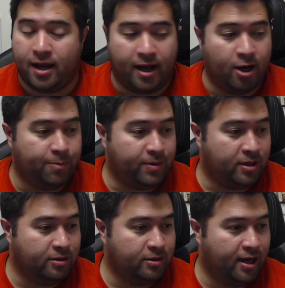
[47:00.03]
I hope
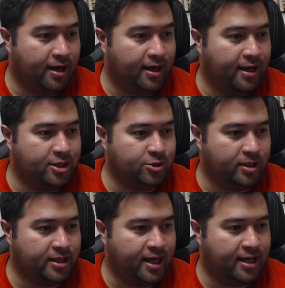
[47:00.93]
you enjoyed
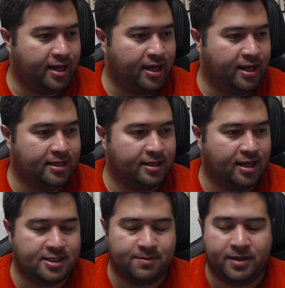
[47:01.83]
that and got
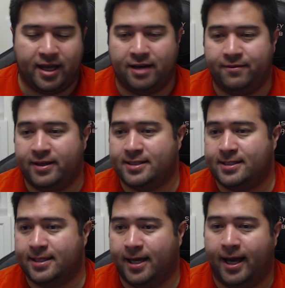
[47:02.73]
something out of it.
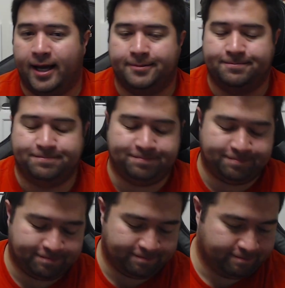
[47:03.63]

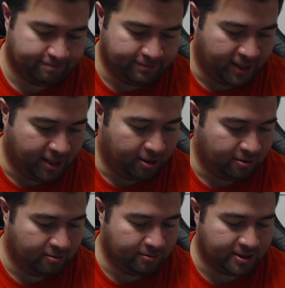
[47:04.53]
You
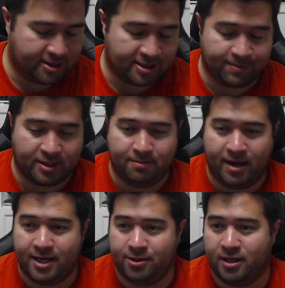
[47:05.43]
know, this is something that
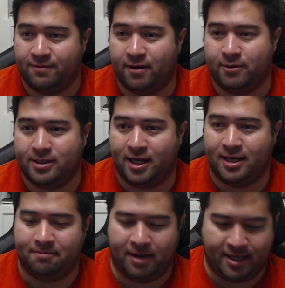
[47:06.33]
manually, if I would have done
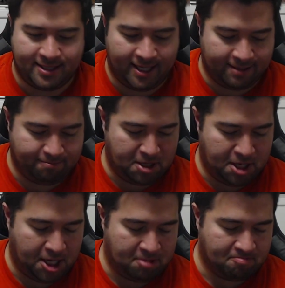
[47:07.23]
it, might have taken me,